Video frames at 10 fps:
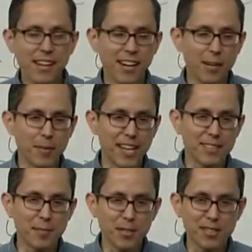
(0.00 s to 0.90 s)
Um,
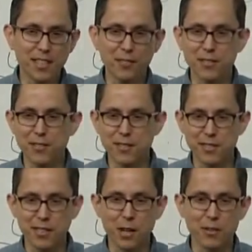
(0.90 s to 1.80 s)
and smart Stanford
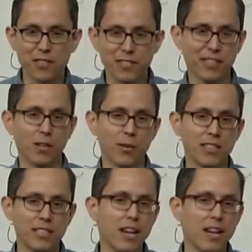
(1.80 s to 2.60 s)
students can always figure out ways